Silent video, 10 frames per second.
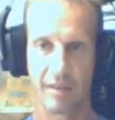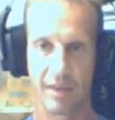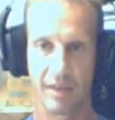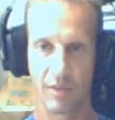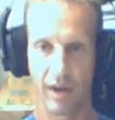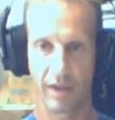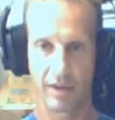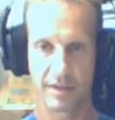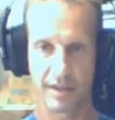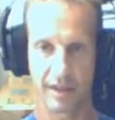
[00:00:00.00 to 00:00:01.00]
Meanwhile,
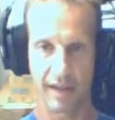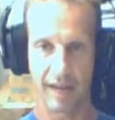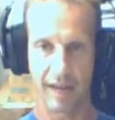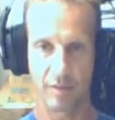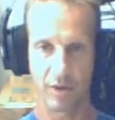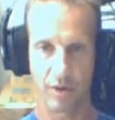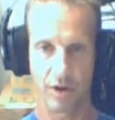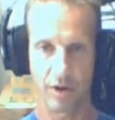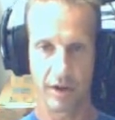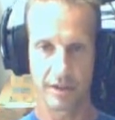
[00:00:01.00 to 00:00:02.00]
there's the Labrador
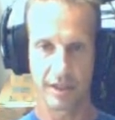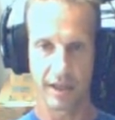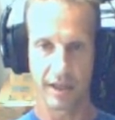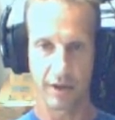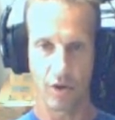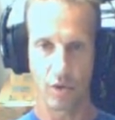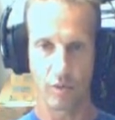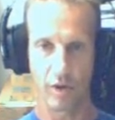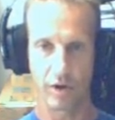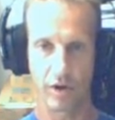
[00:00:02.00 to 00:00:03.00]
current, cold
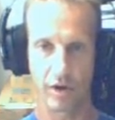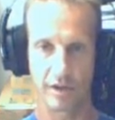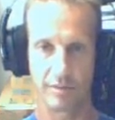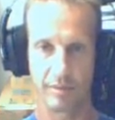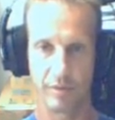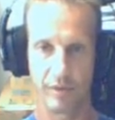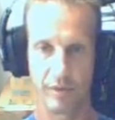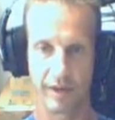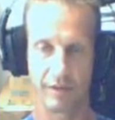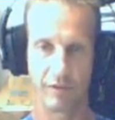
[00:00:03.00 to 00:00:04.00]
water current
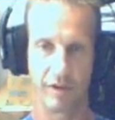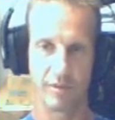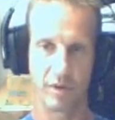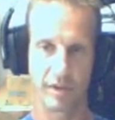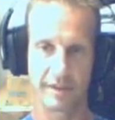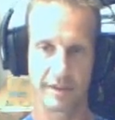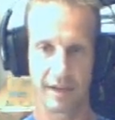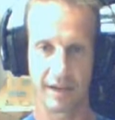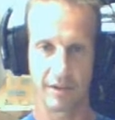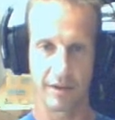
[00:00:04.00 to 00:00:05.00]
moving from north to
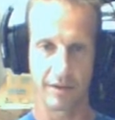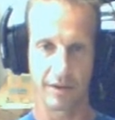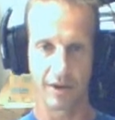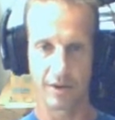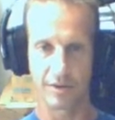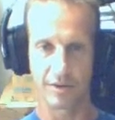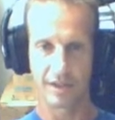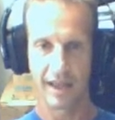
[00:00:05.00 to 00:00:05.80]
south along the coast.